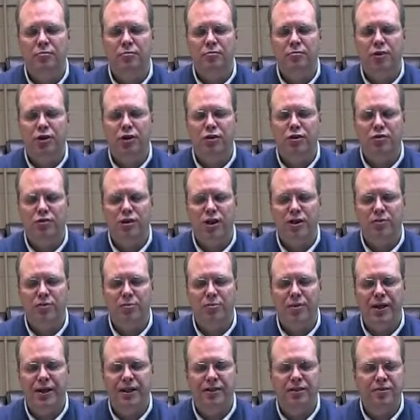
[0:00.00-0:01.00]
Paul's travel
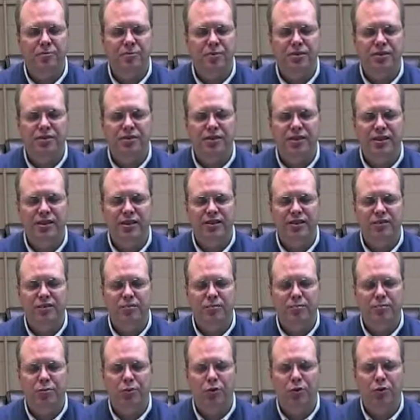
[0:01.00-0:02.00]
plans have been seen as
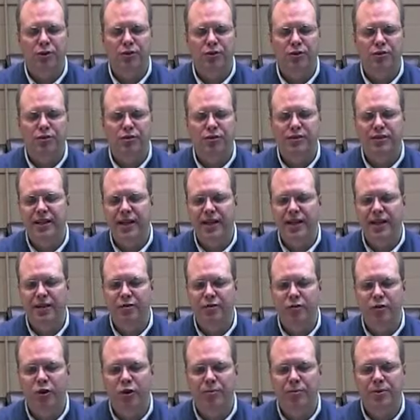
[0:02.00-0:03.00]
important to the dating
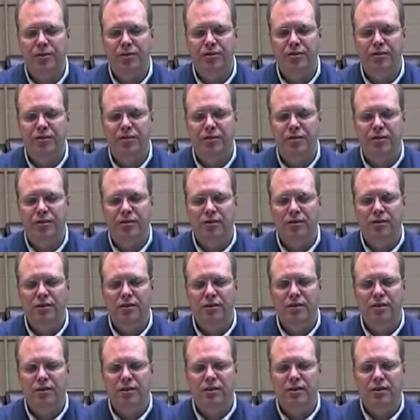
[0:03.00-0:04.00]
of Romans.
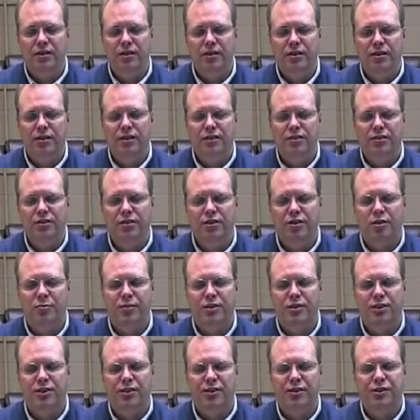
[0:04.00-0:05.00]
His third
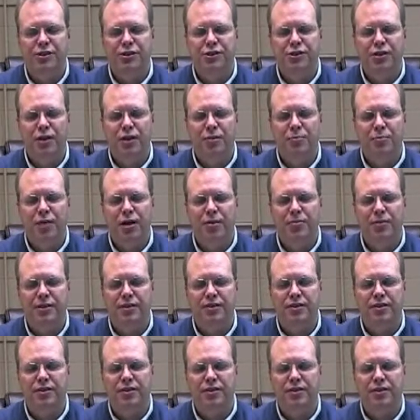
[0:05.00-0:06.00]
missionary journey probably
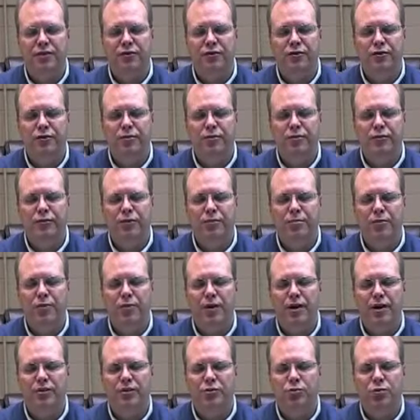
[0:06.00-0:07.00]
extended from
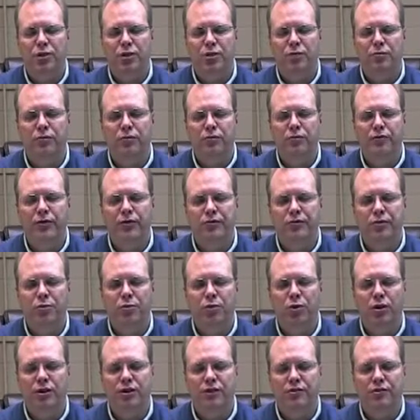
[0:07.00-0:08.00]
around
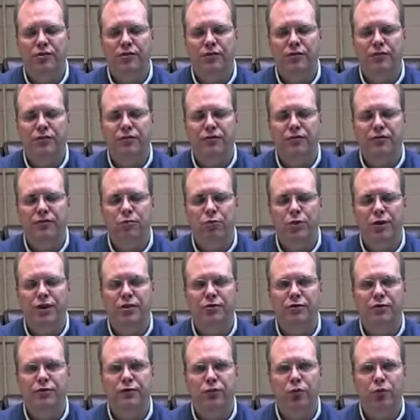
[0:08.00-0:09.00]
2051 to the winter
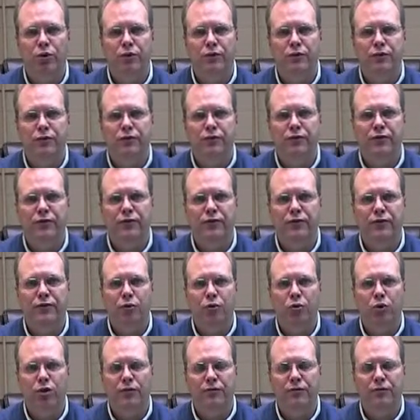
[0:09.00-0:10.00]
of
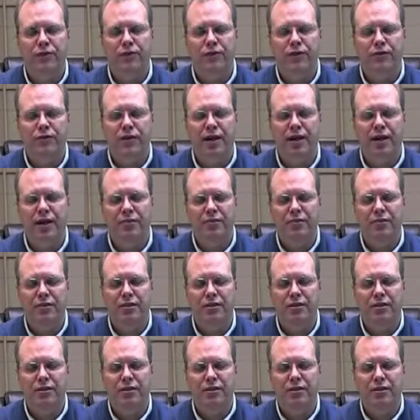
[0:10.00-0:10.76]
54 to 55.